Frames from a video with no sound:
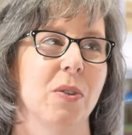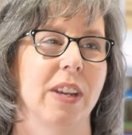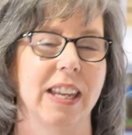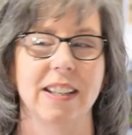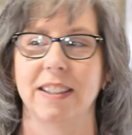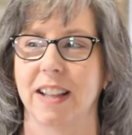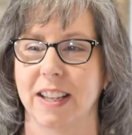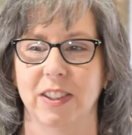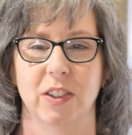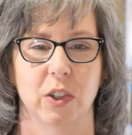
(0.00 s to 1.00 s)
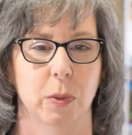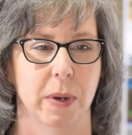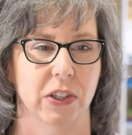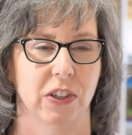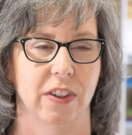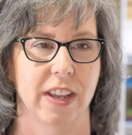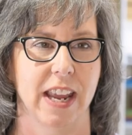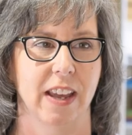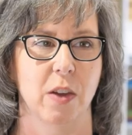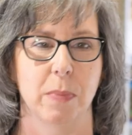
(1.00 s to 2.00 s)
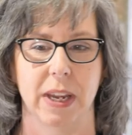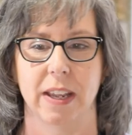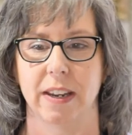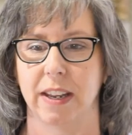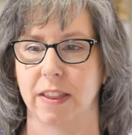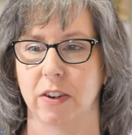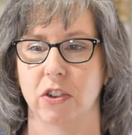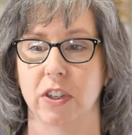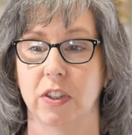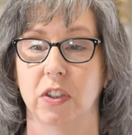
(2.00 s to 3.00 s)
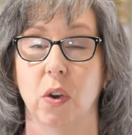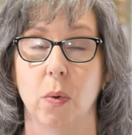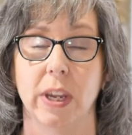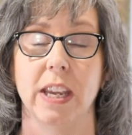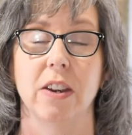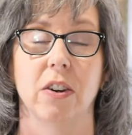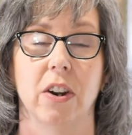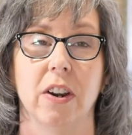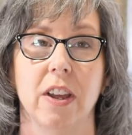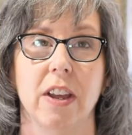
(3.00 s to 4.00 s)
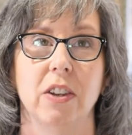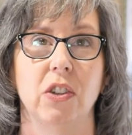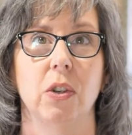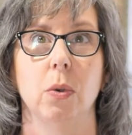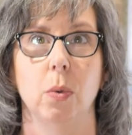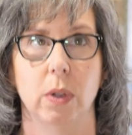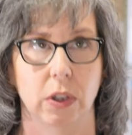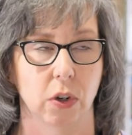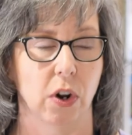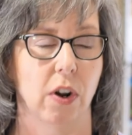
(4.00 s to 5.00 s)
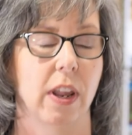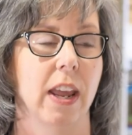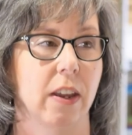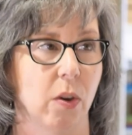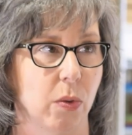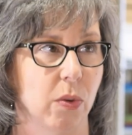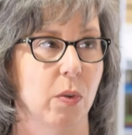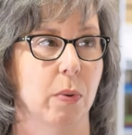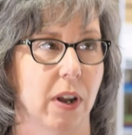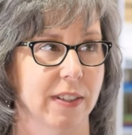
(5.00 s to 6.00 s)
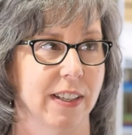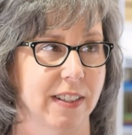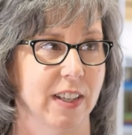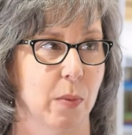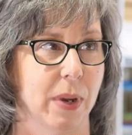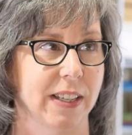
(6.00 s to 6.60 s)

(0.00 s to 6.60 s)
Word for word: The kids' classes are special. They come in and they're just so eager to learn and go through the process step by